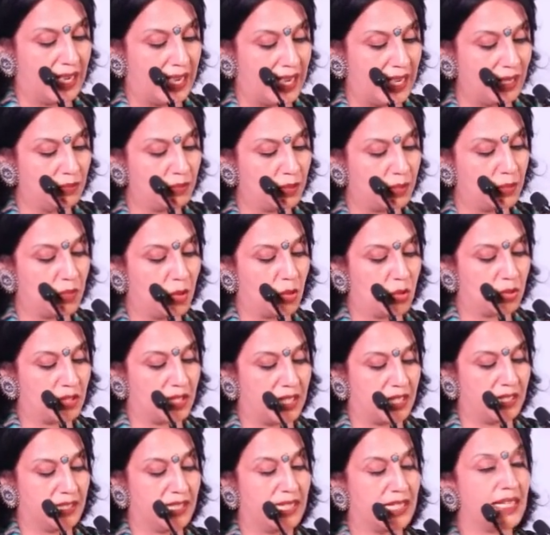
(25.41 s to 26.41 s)
in
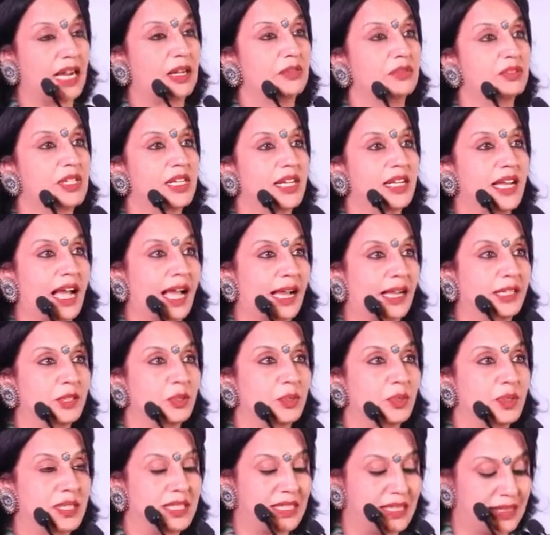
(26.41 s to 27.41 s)
promoting the consular
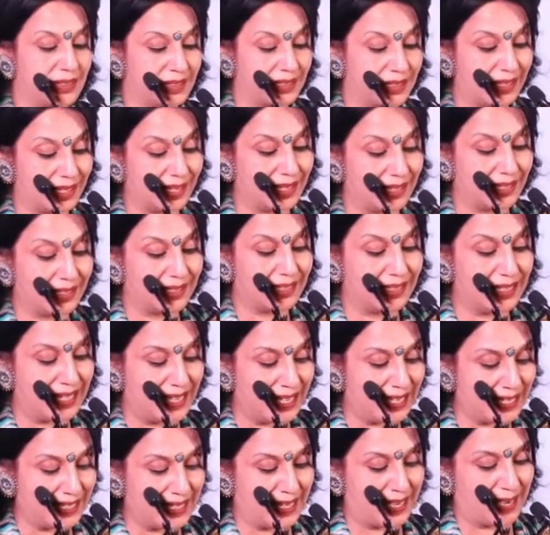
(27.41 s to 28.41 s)
activities in
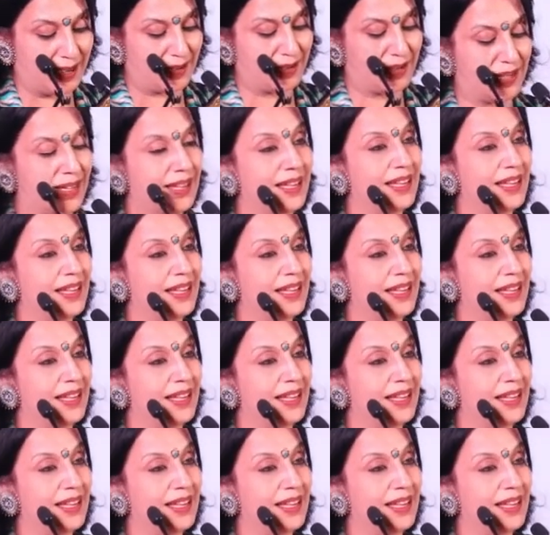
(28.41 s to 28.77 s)
India.